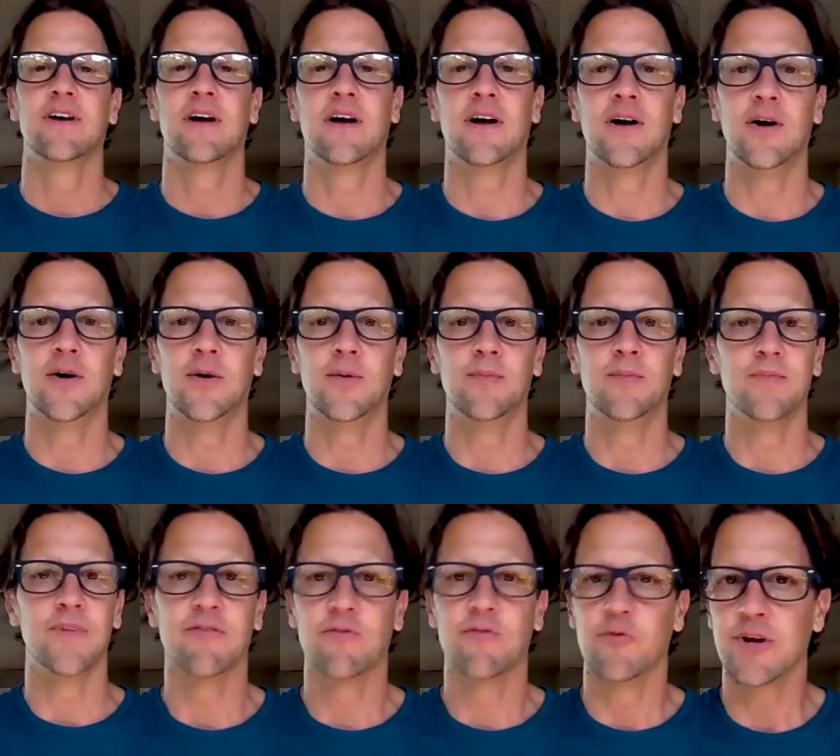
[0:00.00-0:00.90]

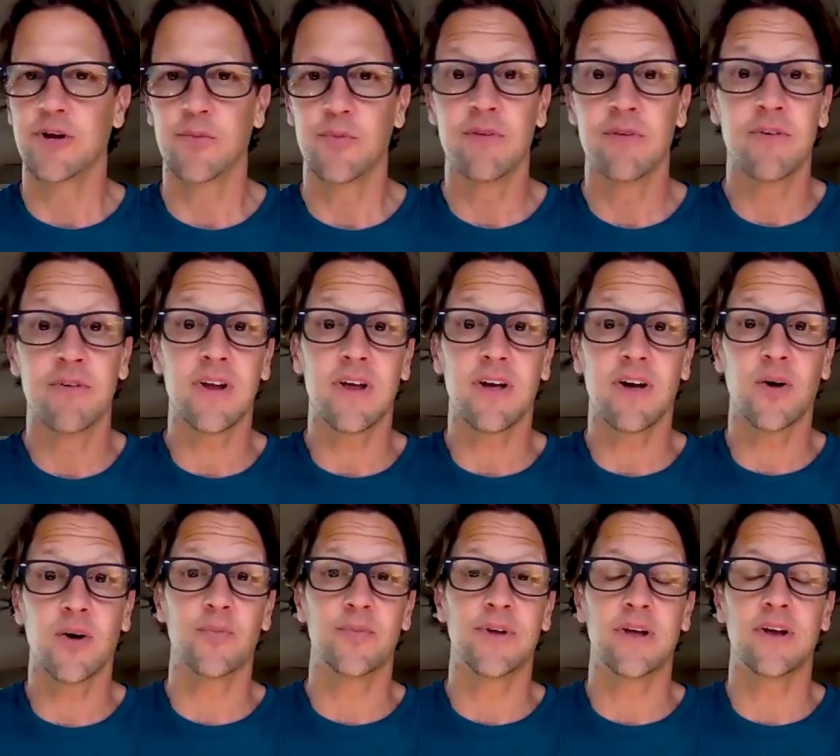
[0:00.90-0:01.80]
Um, if we can be of any
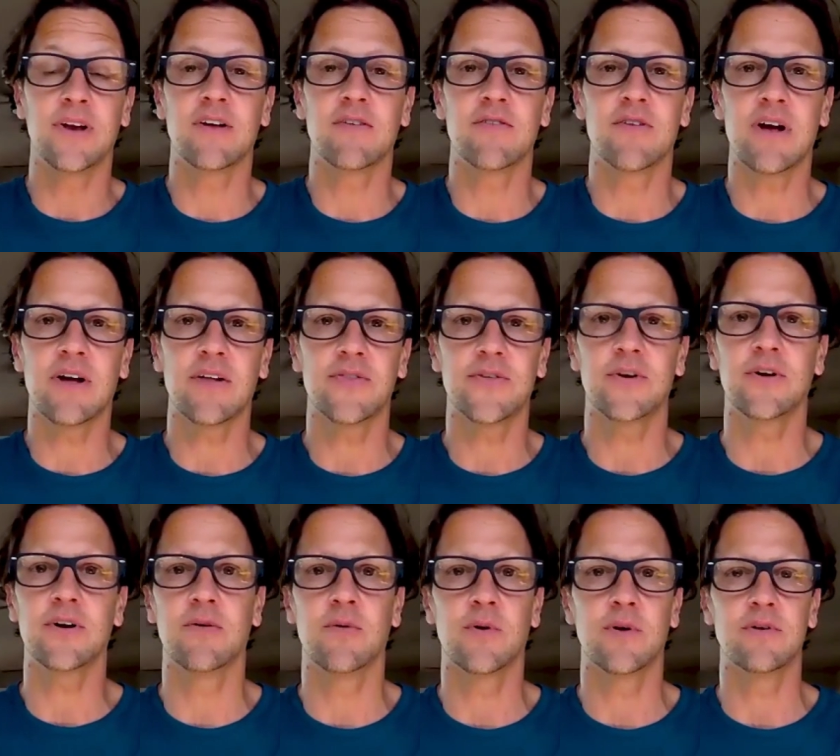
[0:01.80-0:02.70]
help to any of you out
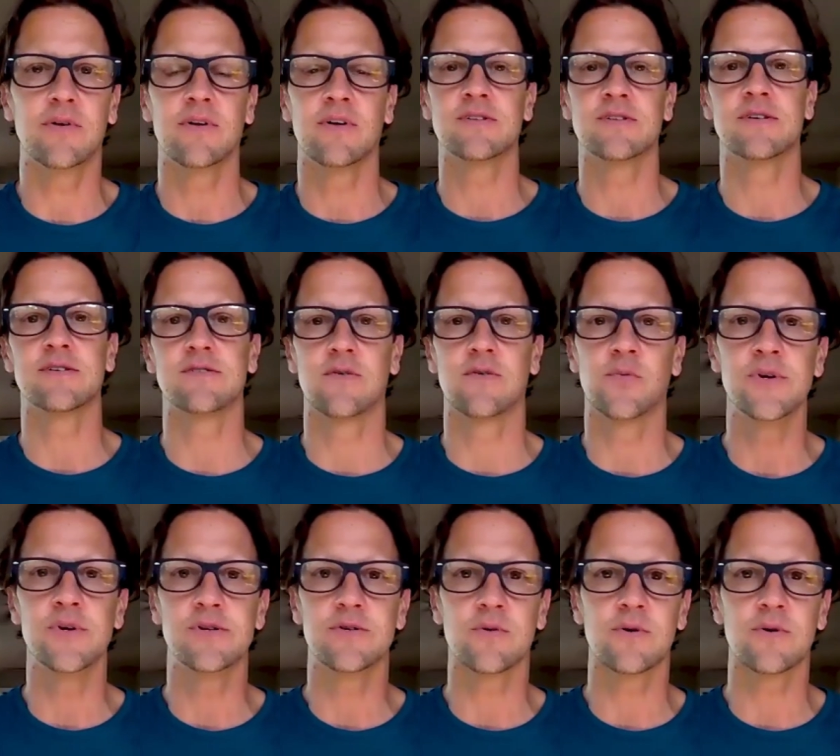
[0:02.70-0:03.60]
there, you want us as a
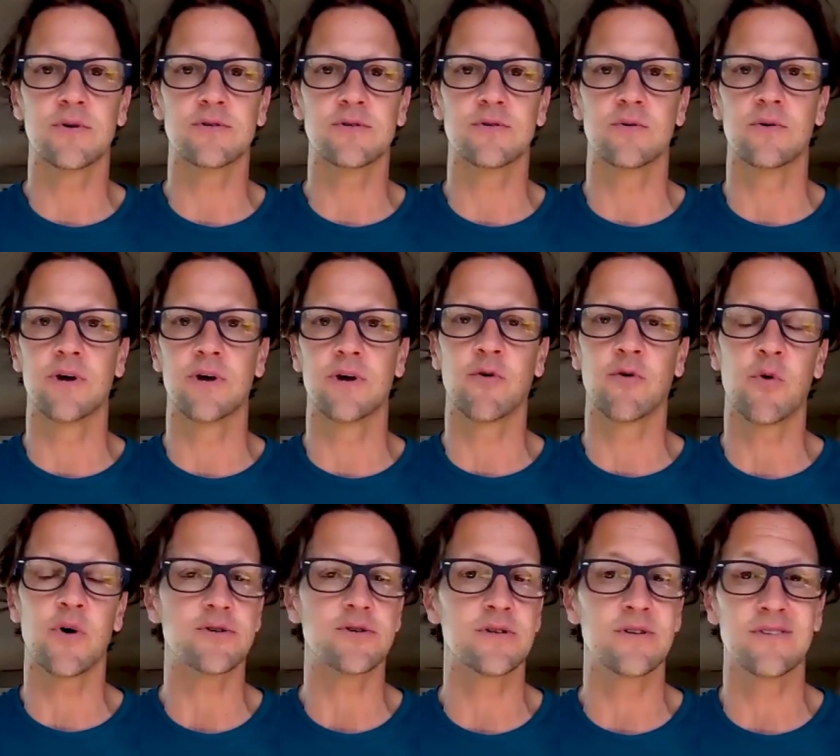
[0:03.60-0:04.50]
resource or have
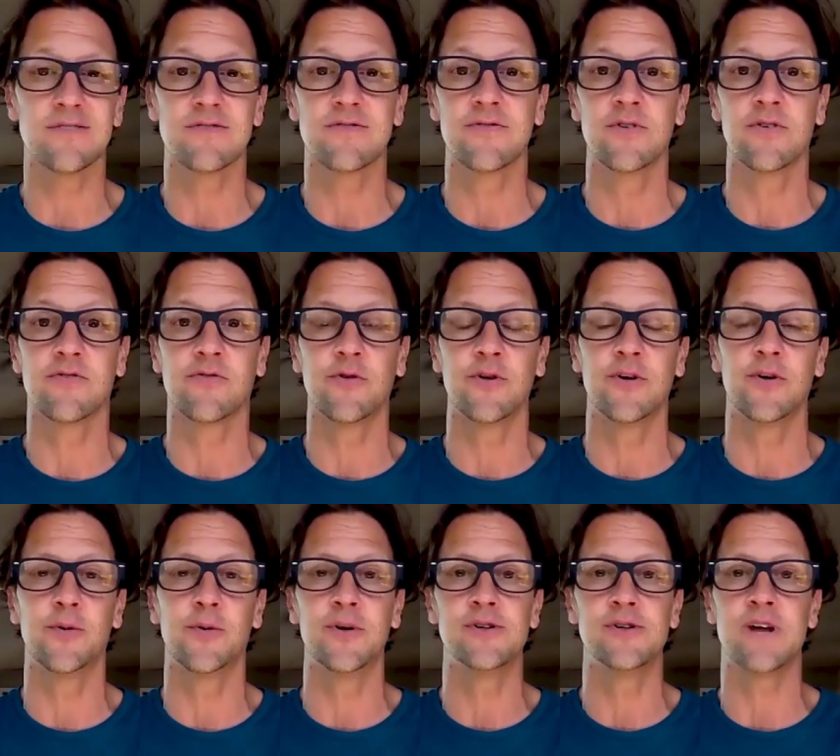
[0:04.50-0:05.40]
questions, feel free
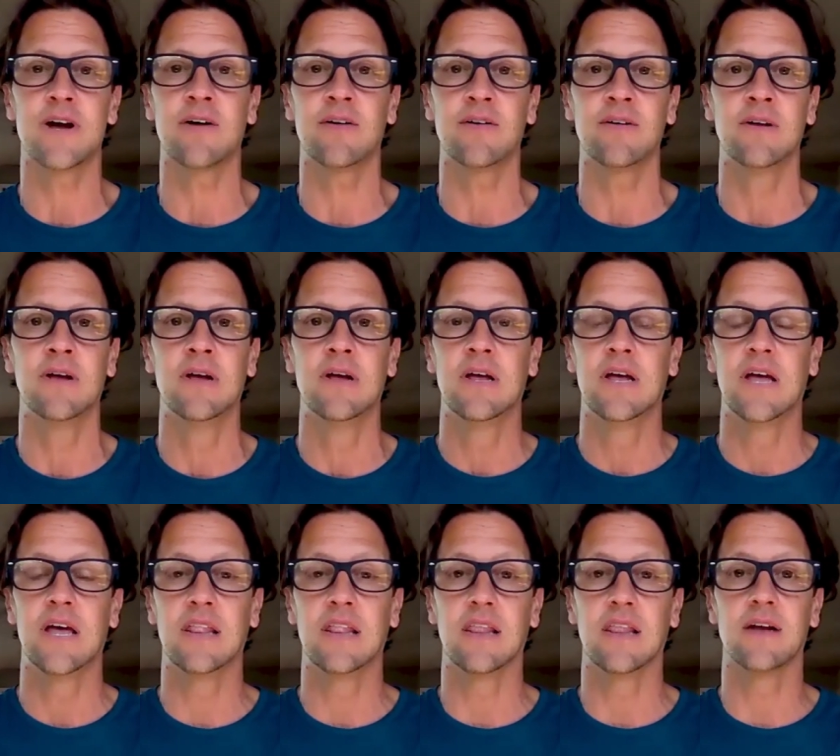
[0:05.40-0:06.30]
to reach out
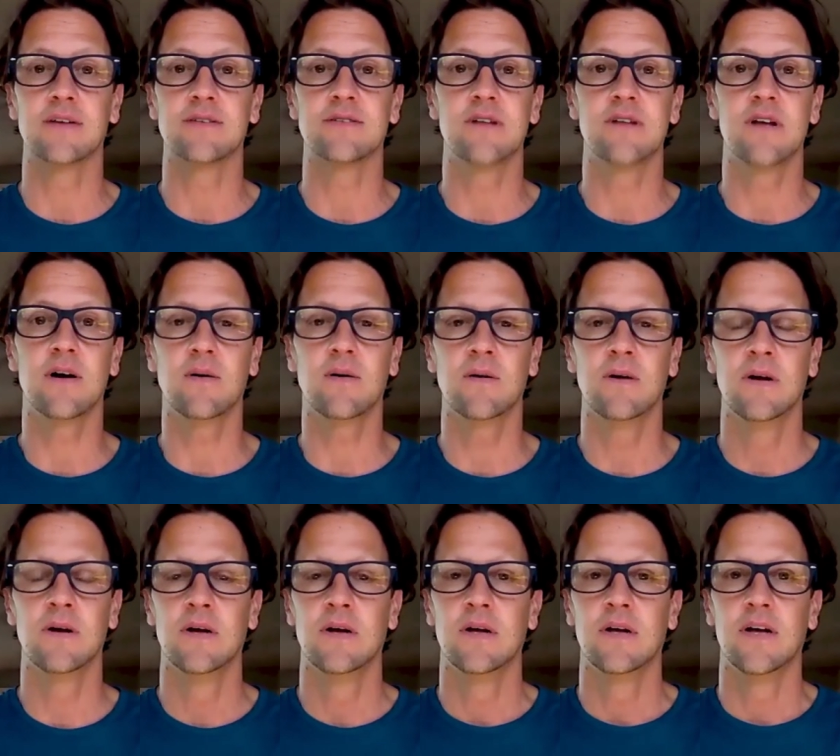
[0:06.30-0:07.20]
and let us know.
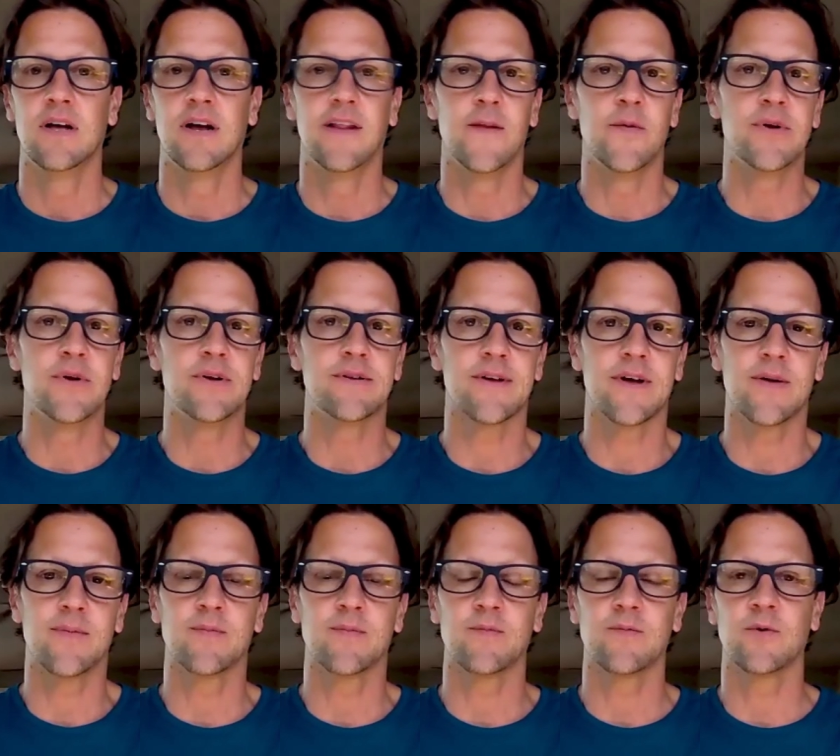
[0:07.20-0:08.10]
And in the
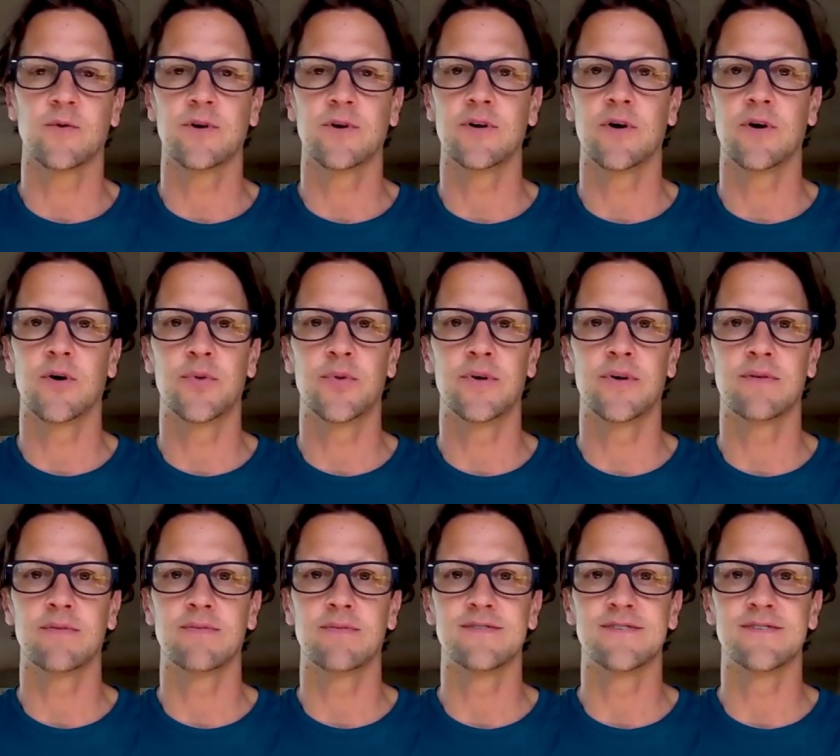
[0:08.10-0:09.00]
meantime, we hope
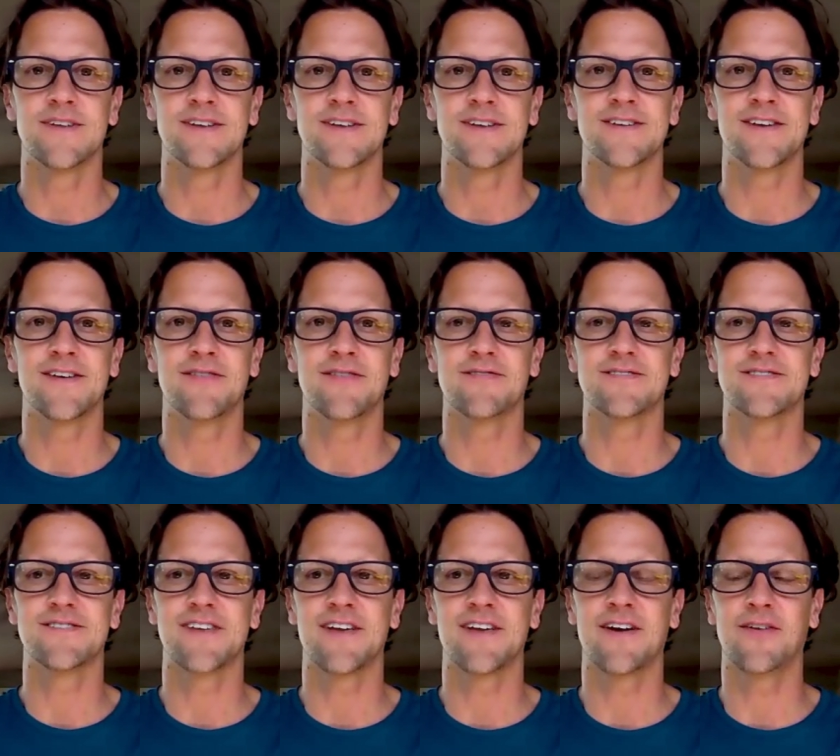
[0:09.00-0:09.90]
you stay safe,
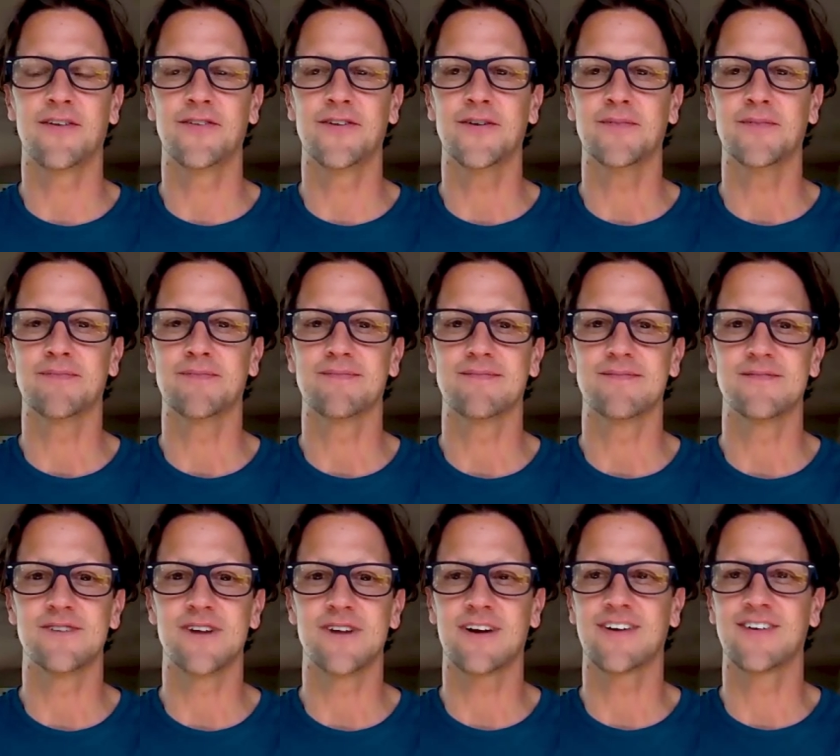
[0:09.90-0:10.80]
stay healthy.
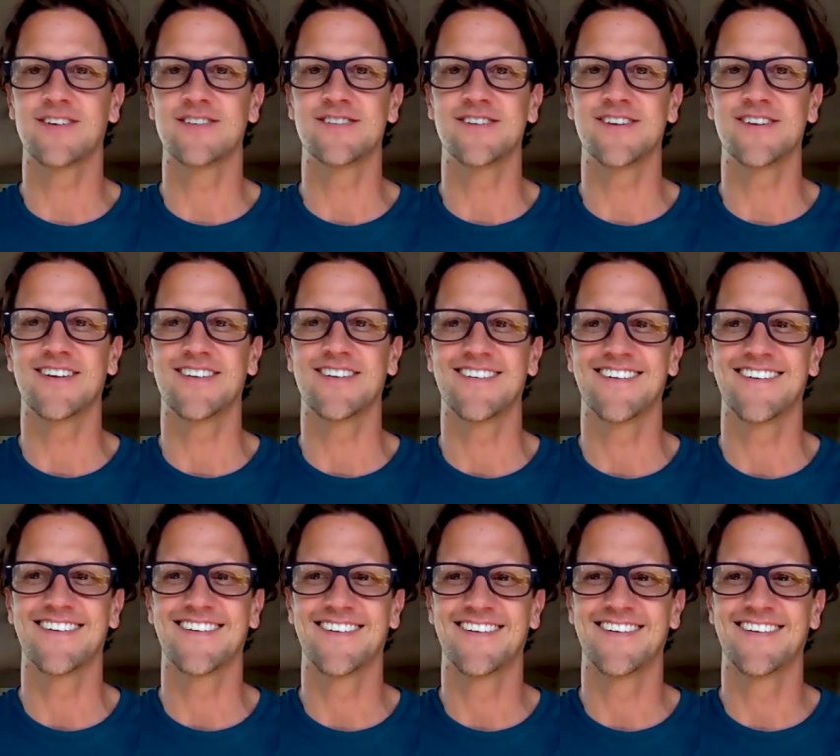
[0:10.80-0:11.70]
Jack, good to see you.
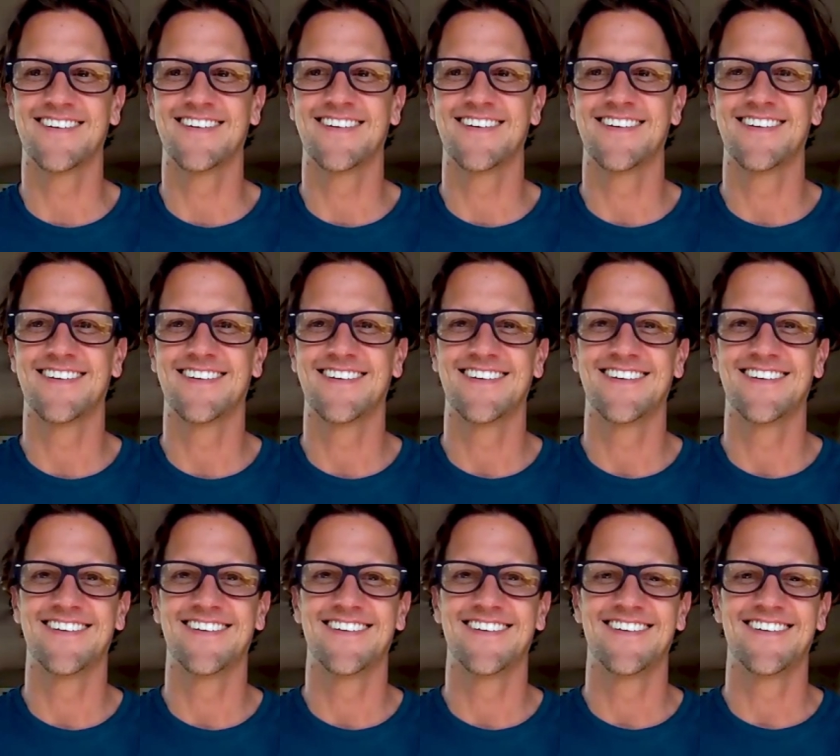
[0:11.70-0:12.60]
Yep. All right,
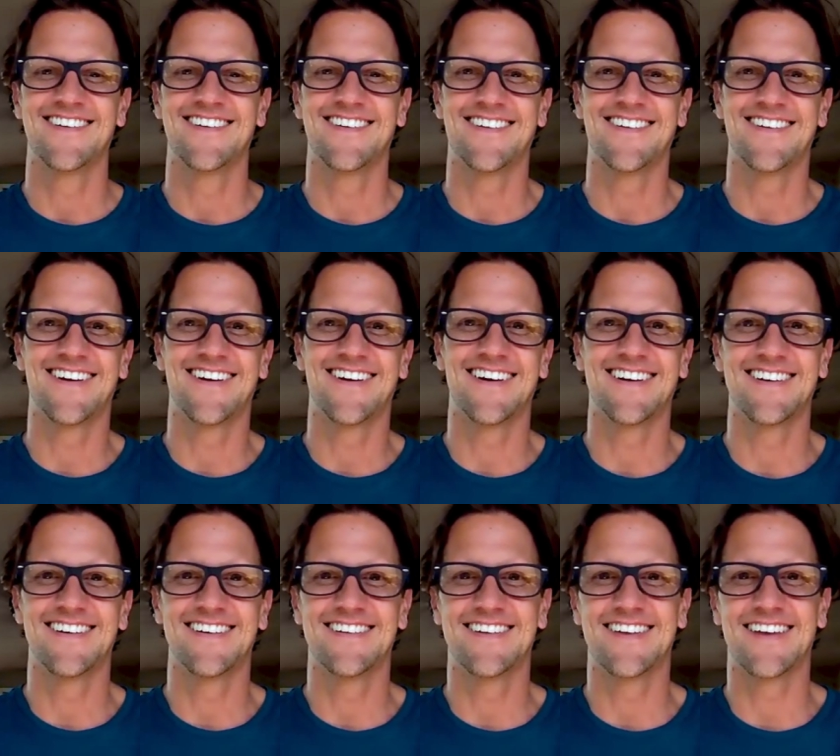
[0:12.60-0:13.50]
Dave. See you.
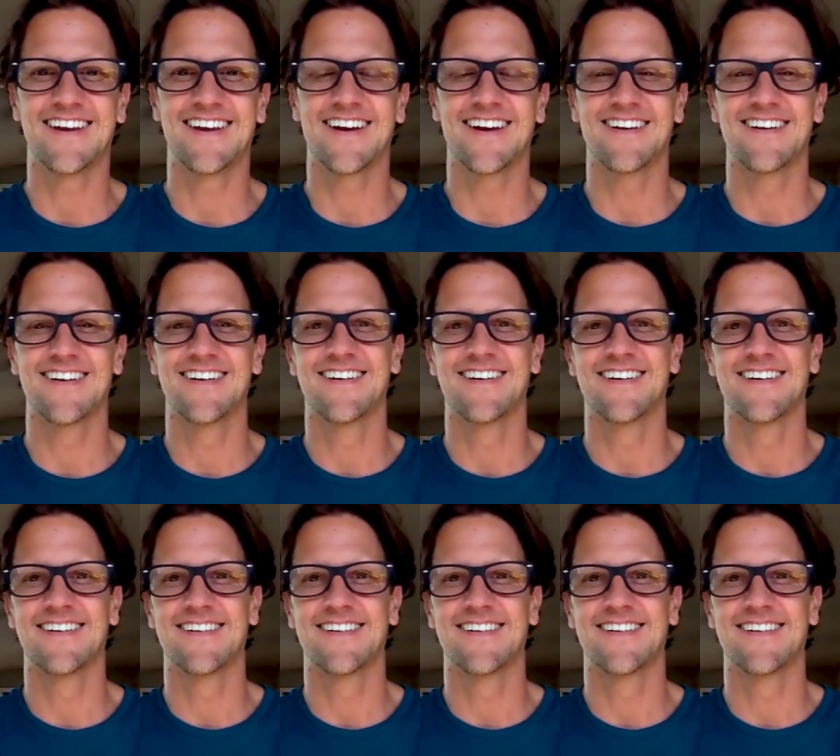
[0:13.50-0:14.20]
Take care.